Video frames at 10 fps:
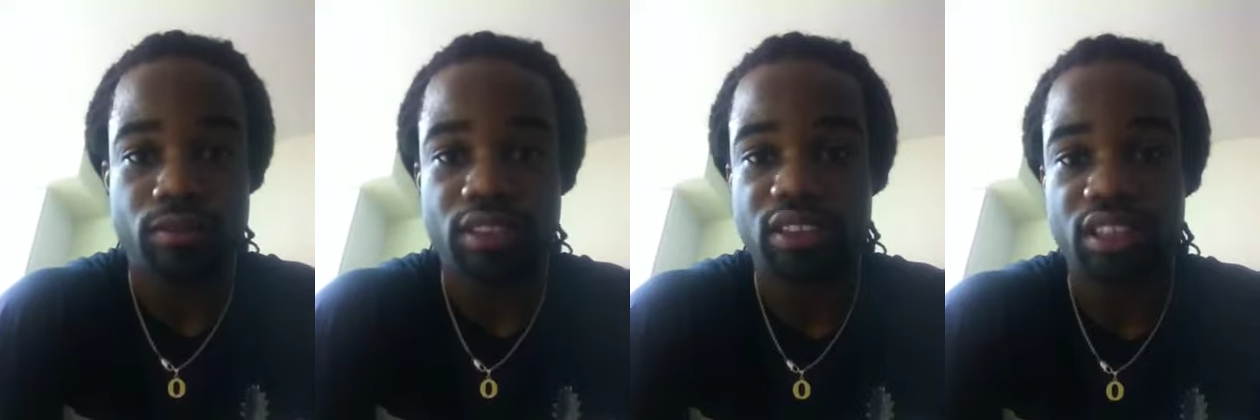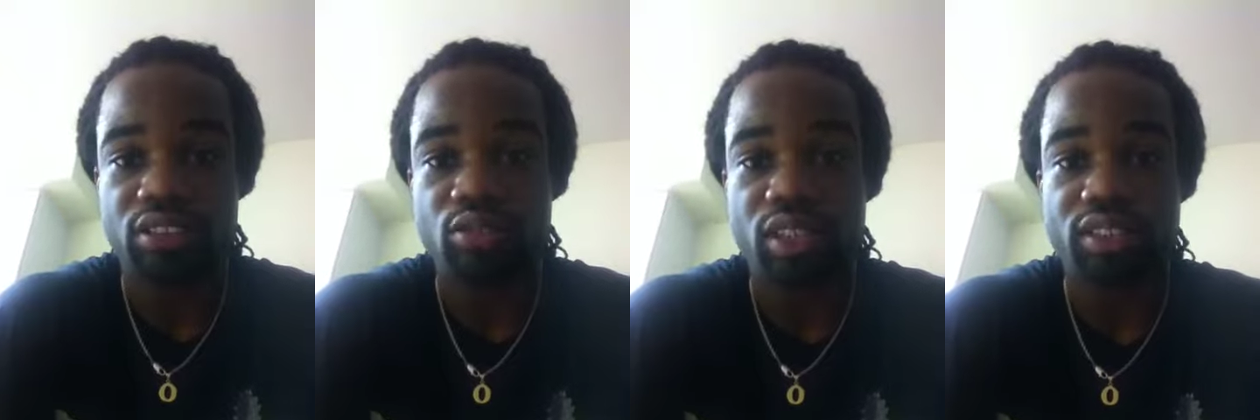As y'all
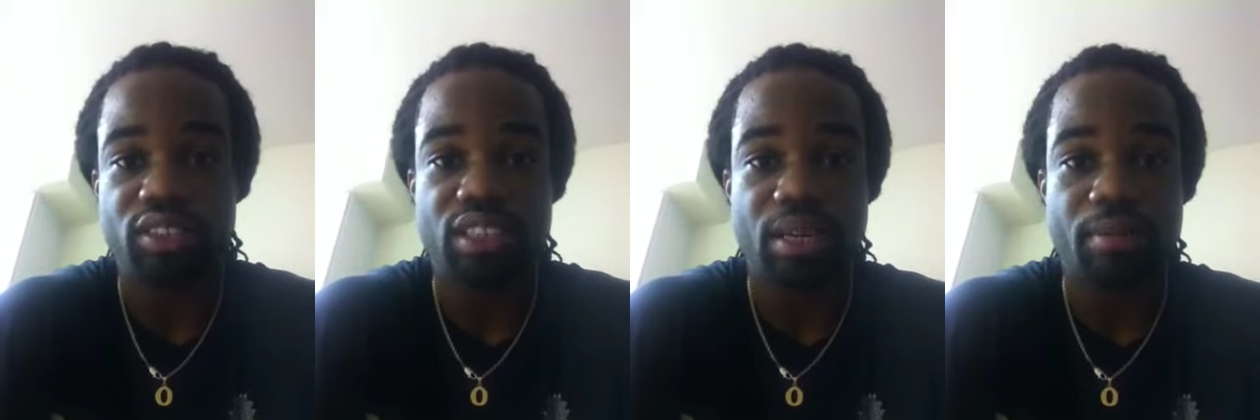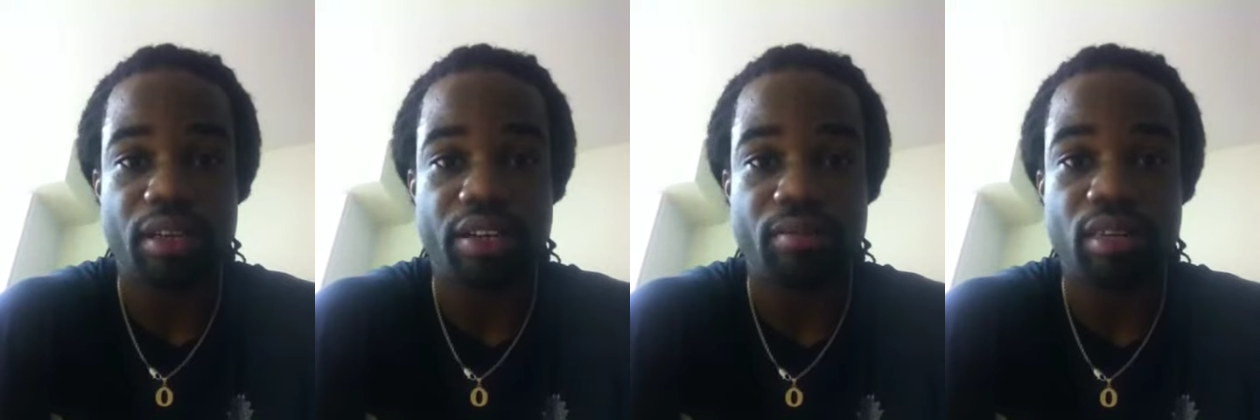know, I just got
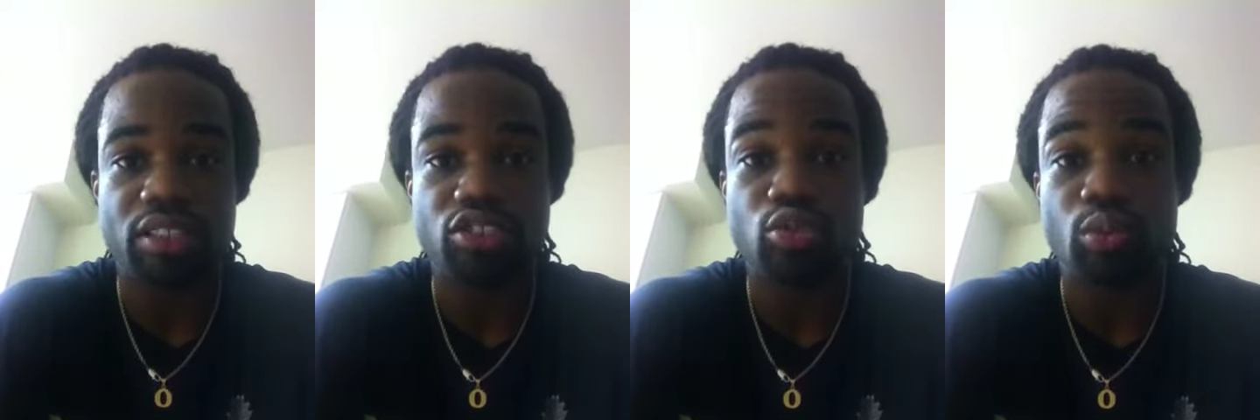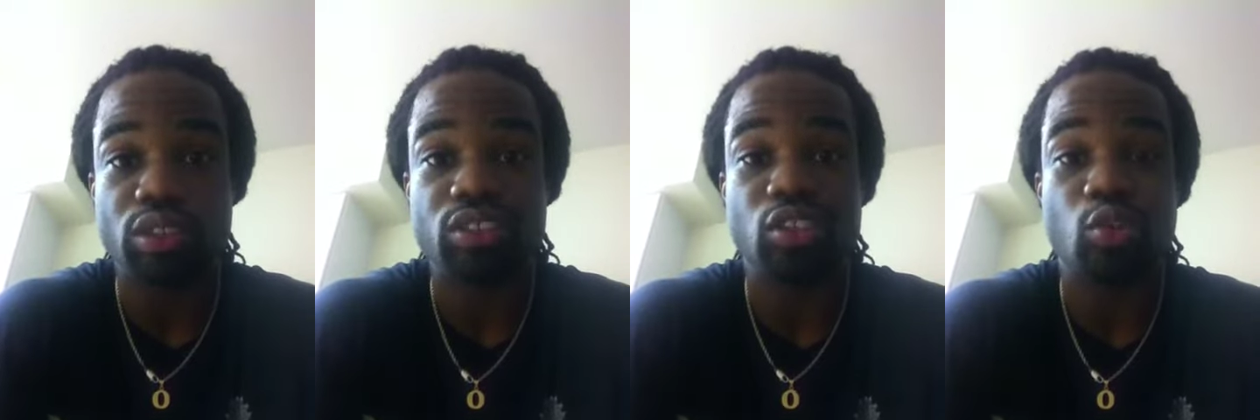married about 2
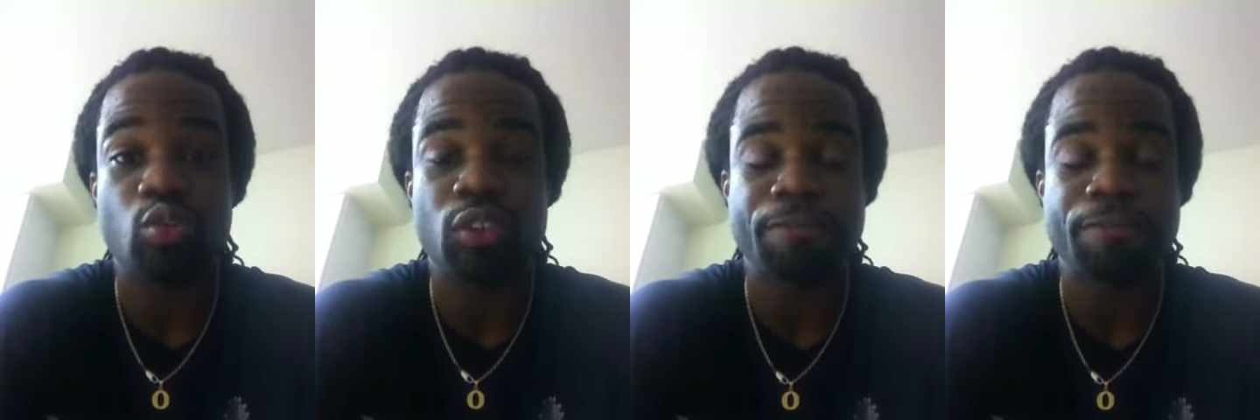weeks ago.